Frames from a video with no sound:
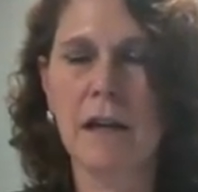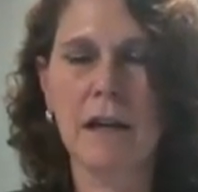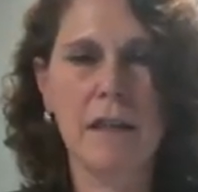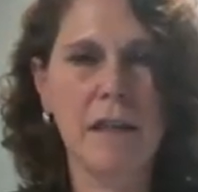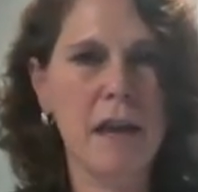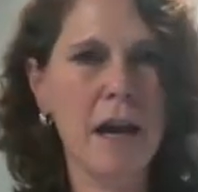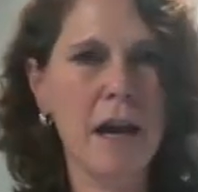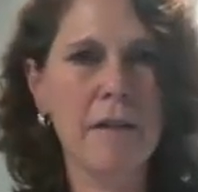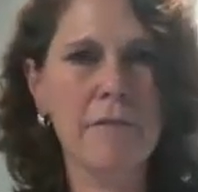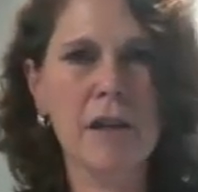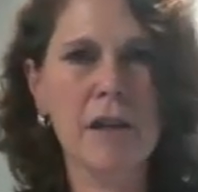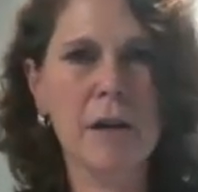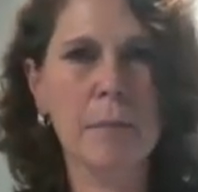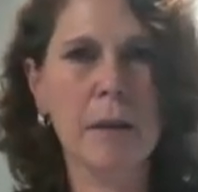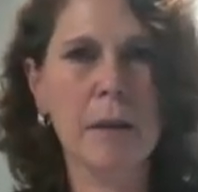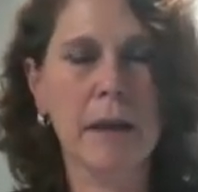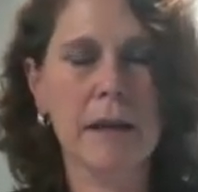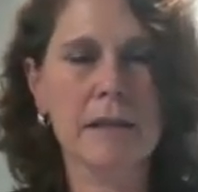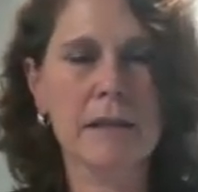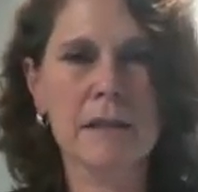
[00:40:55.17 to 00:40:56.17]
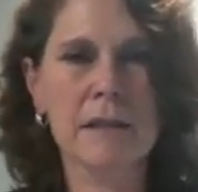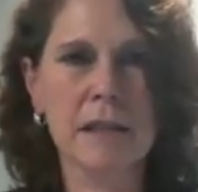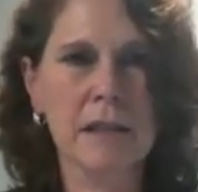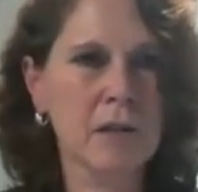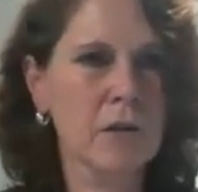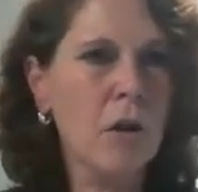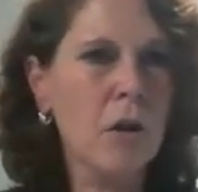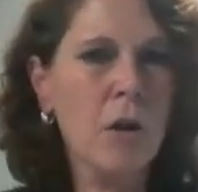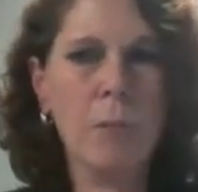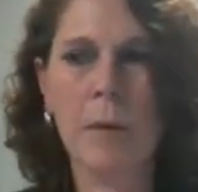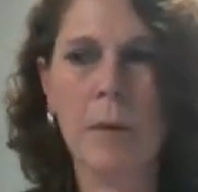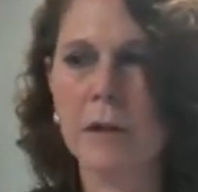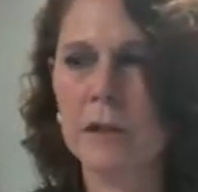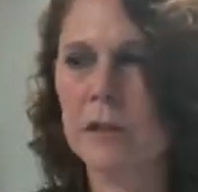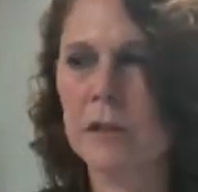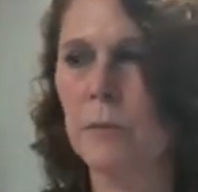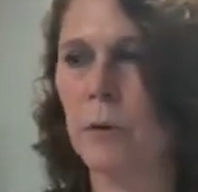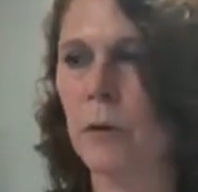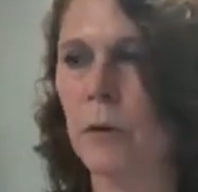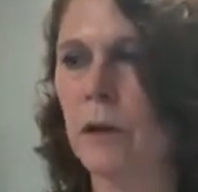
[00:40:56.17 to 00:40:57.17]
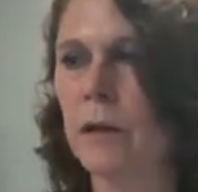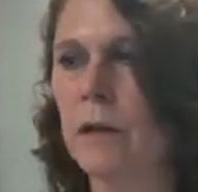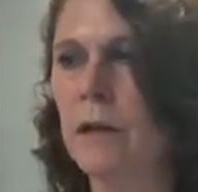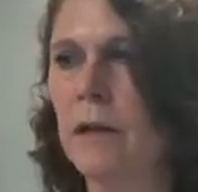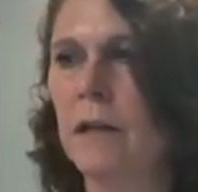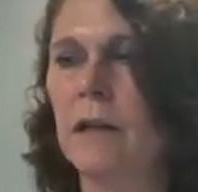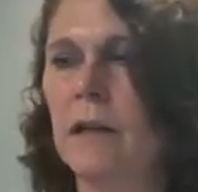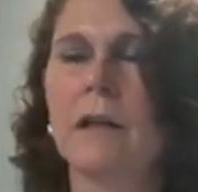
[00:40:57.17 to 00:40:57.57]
They have their place, and there are a whole bunch more.